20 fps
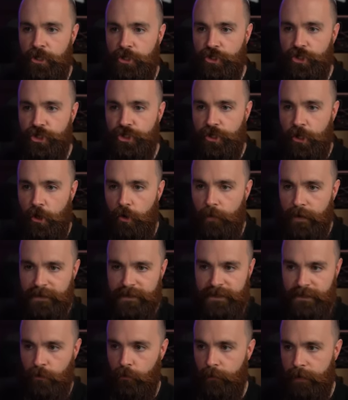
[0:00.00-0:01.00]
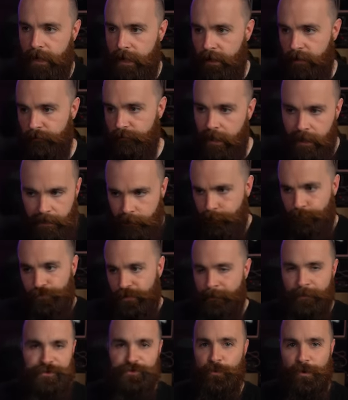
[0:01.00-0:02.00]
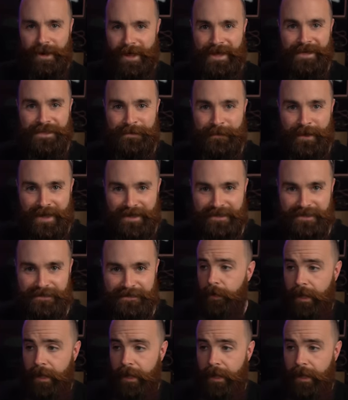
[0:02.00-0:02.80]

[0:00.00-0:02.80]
show, and see what we have, and pretty much what I expect.